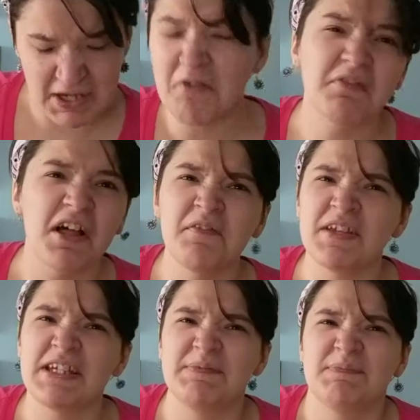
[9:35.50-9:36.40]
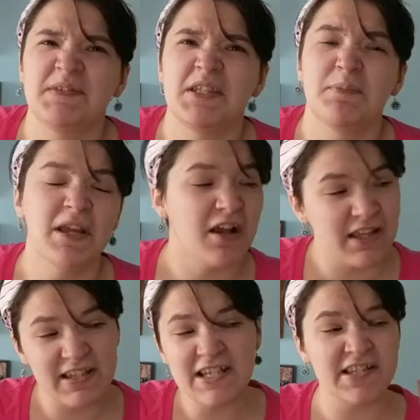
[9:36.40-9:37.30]
I don't love it, to be
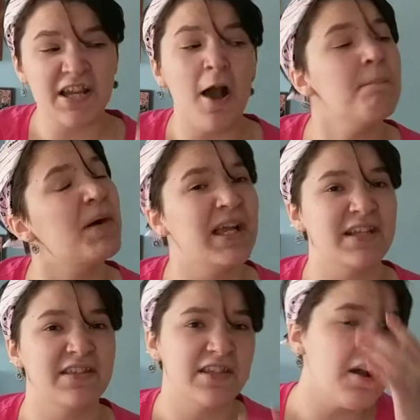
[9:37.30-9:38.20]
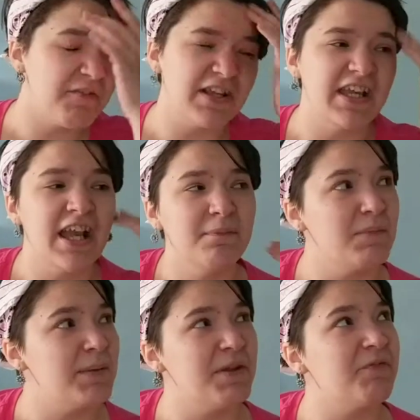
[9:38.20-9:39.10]
honest. At least not by itself. Again,
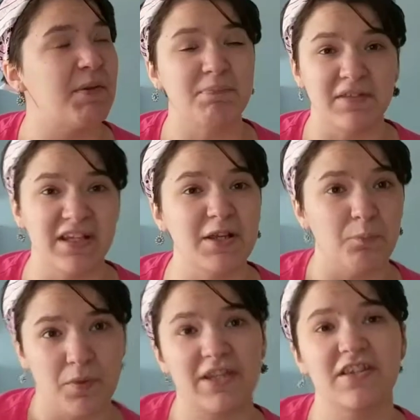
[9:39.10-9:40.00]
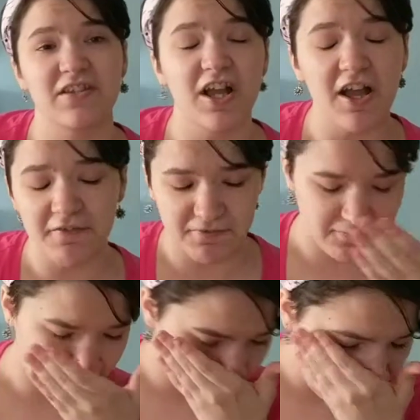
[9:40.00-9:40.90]
maybe if I did it with
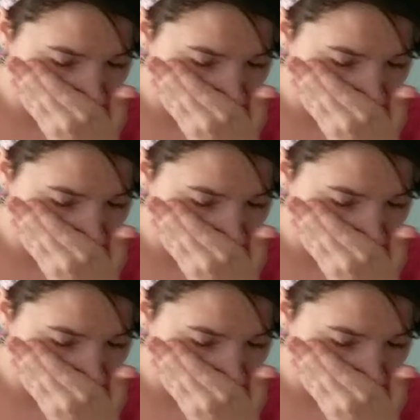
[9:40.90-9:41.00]
stuff.